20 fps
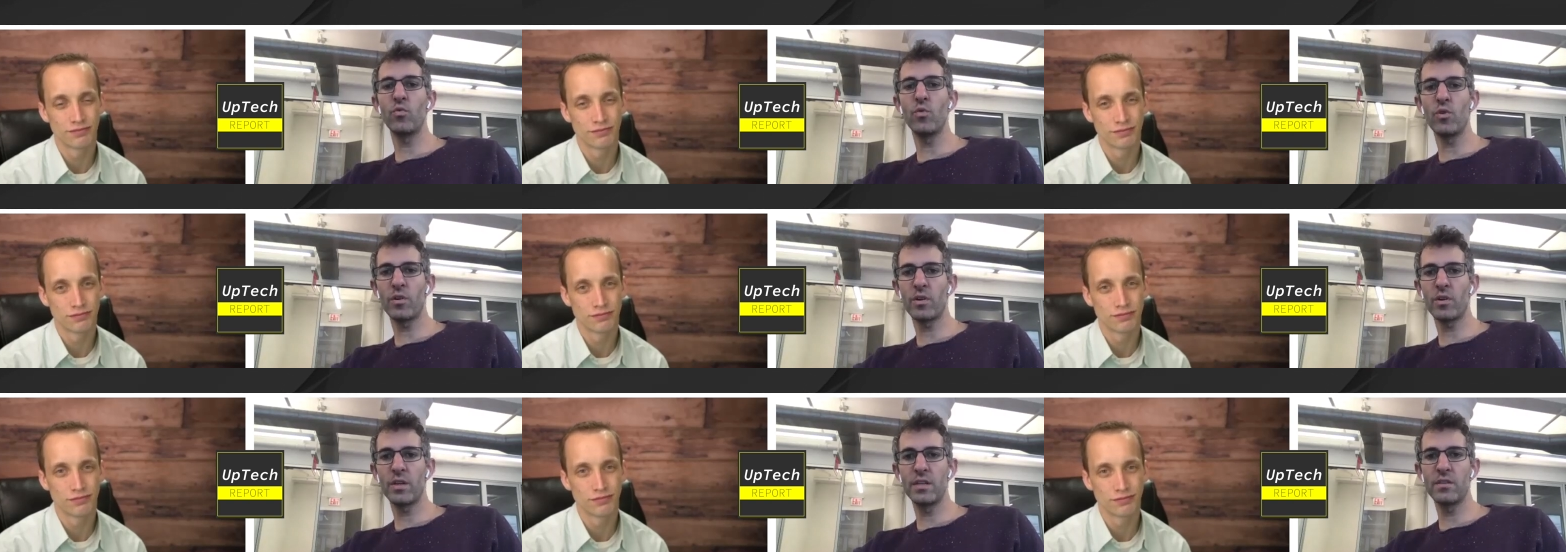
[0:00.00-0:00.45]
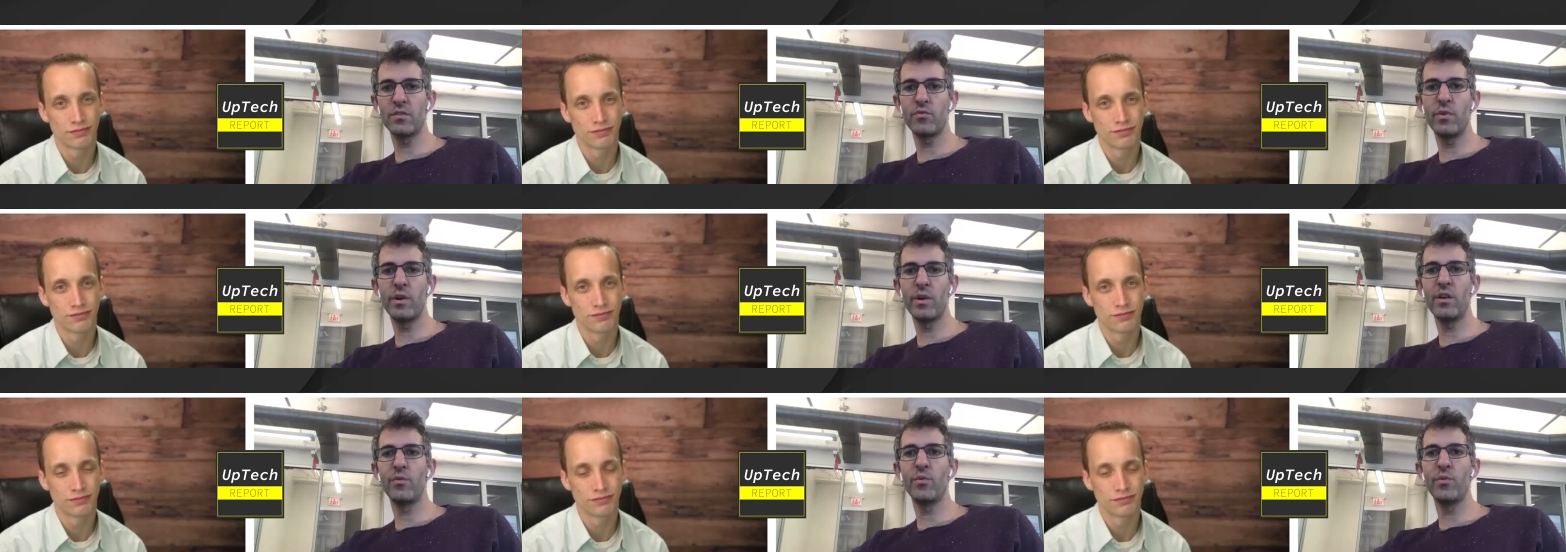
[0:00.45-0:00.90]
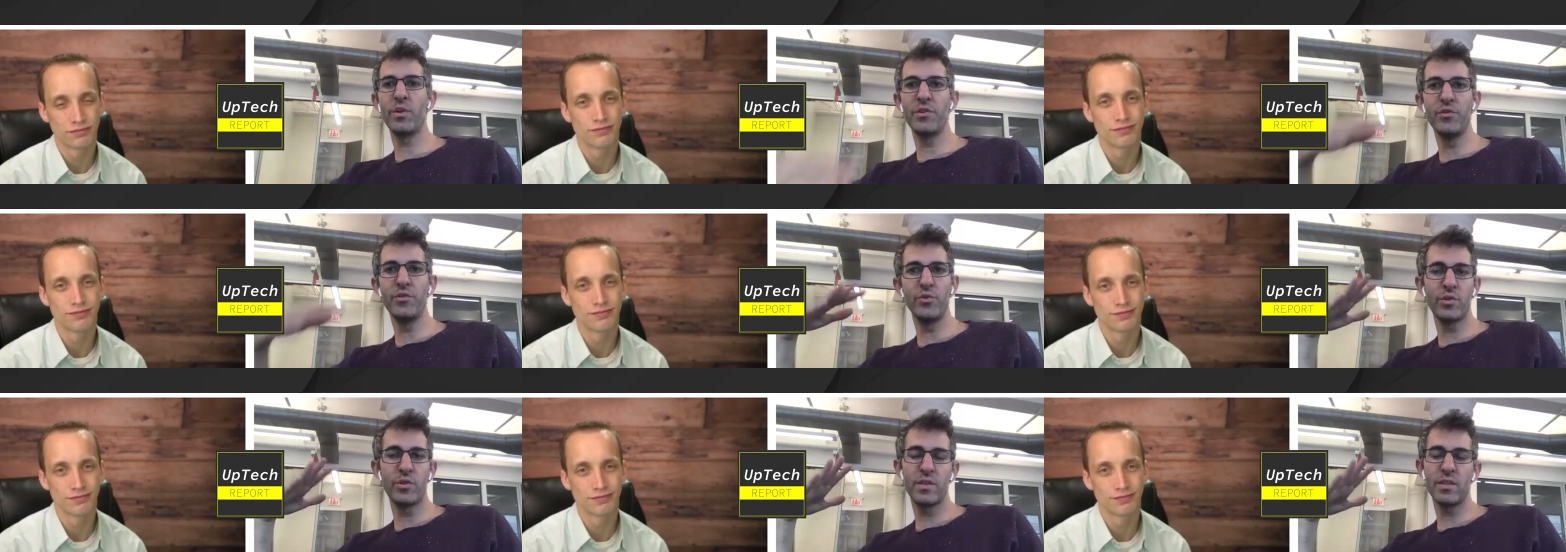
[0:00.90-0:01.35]
Speaker 1: it work, it really
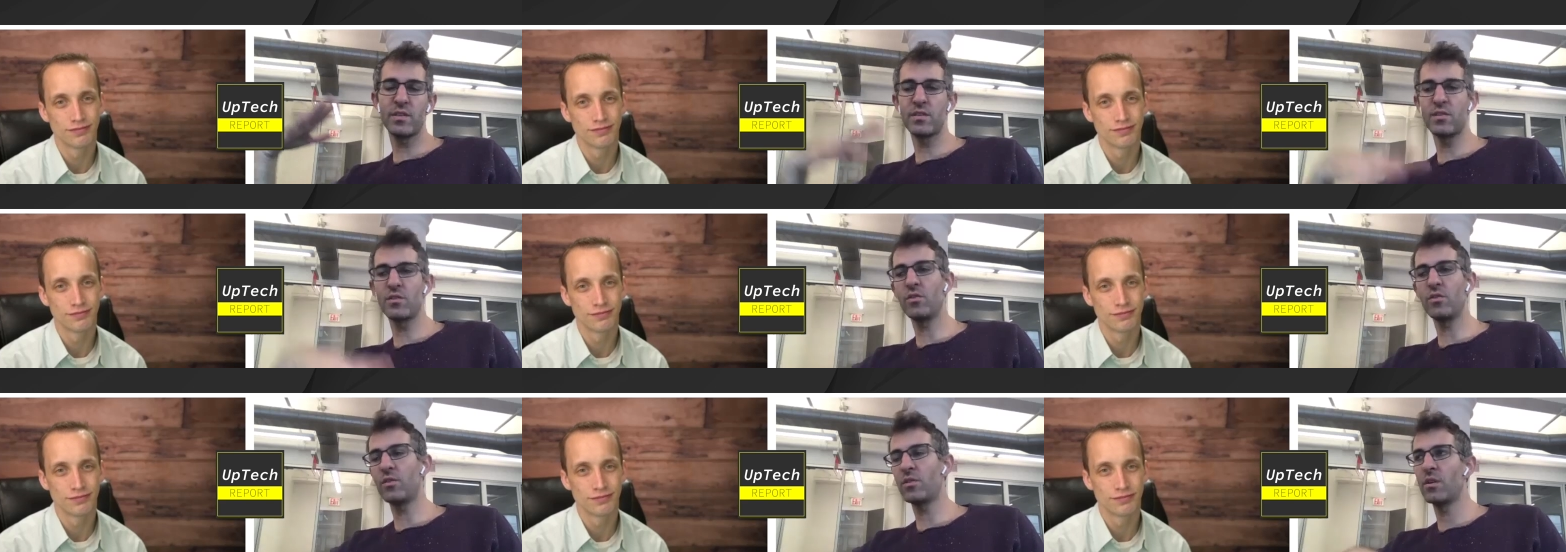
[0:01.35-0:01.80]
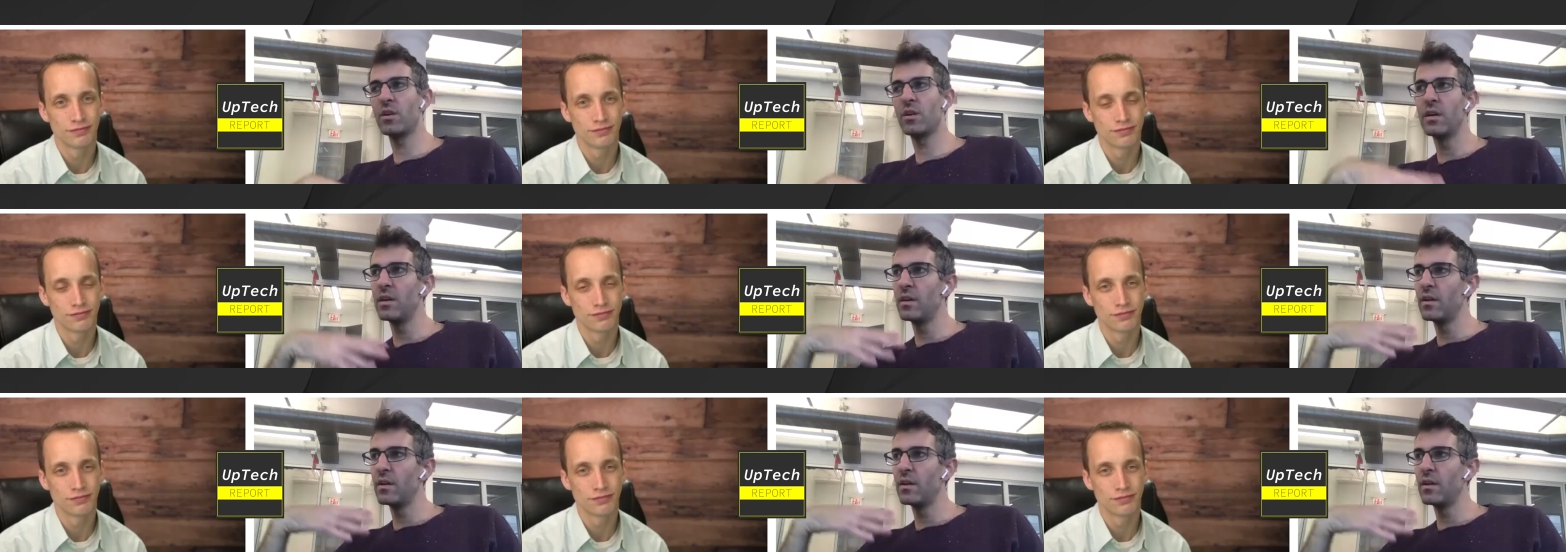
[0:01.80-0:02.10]
reduces your